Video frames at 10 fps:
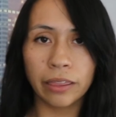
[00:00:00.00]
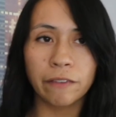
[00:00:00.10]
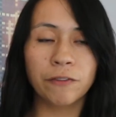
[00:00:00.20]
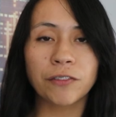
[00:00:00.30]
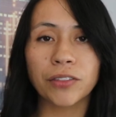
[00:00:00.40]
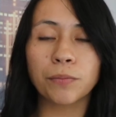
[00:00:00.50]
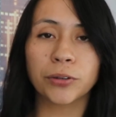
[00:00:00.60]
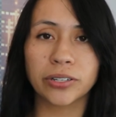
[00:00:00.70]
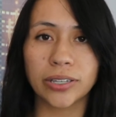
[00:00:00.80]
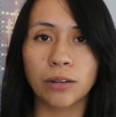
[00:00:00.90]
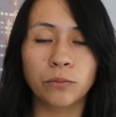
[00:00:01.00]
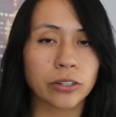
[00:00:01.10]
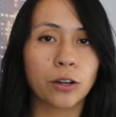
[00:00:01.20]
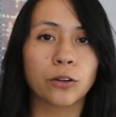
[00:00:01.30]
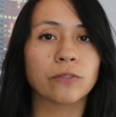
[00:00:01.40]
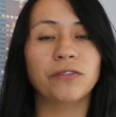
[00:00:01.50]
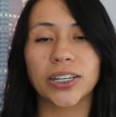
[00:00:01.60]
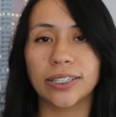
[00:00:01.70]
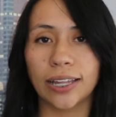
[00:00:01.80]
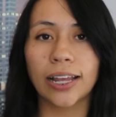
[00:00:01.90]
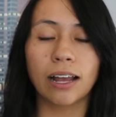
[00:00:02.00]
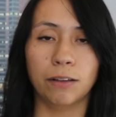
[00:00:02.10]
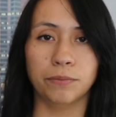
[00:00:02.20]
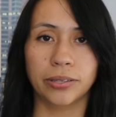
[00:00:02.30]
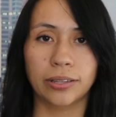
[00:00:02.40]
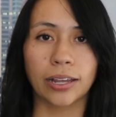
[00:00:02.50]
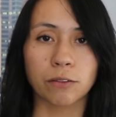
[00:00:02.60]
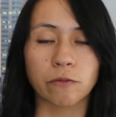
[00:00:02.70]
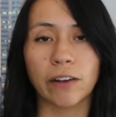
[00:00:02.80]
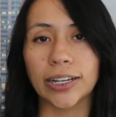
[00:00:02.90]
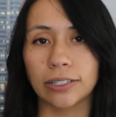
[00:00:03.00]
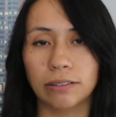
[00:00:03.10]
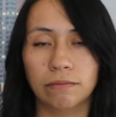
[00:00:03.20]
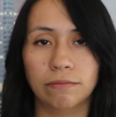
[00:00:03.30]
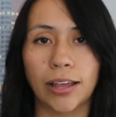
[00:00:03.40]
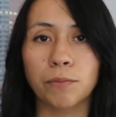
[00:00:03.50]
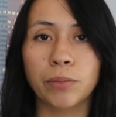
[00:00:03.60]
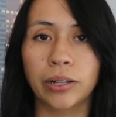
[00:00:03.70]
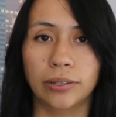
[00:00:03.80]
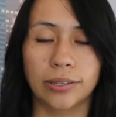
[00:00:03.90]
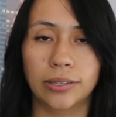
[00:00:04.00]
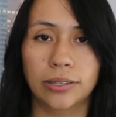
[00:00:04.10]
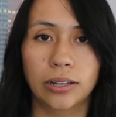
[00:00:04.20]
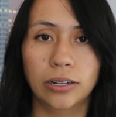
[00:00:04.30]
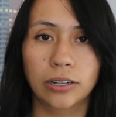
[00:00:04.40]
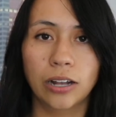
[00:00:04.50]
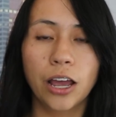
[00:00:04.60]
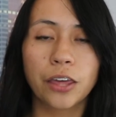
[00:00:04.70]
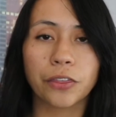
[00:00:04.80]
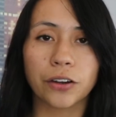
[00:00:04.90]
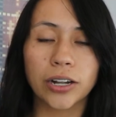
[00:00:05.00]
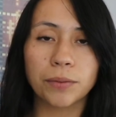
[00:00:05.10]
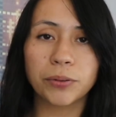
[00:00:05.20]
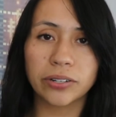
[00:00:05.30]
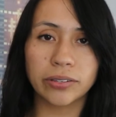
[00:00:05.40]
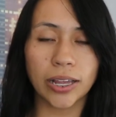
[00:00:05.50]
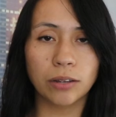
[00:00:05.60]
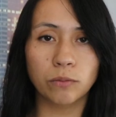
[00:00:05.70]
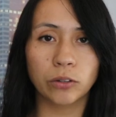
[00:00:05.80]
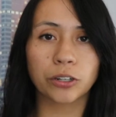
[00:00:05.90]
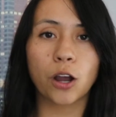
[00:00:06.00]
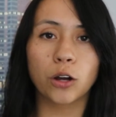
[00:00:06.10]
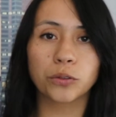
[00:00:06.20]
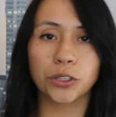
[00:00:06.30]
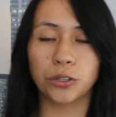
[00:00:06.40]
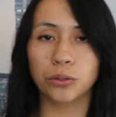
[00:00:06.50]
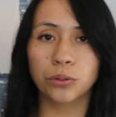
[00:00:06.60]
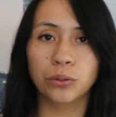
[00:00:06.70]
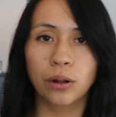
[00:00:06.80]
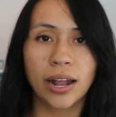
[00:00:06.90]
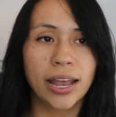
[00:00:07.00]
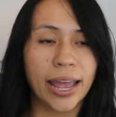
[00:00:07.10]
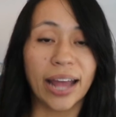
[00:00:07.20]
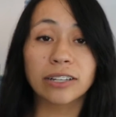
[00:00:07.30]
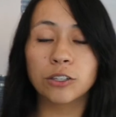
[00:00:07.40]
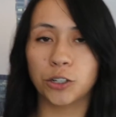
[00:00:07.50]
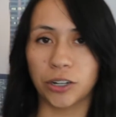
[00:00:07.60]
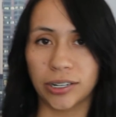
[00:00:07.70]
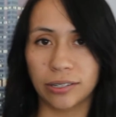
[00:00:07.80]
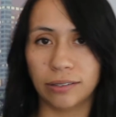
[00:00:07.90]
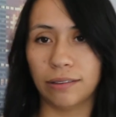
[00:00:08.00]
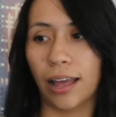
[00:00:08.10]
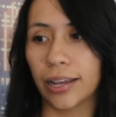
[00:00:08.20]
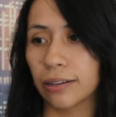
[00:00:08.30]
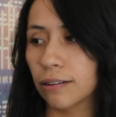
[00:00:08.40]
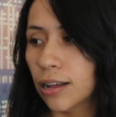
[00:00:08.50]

50% would go to fixed income like rent and bills. 30% would go to extras like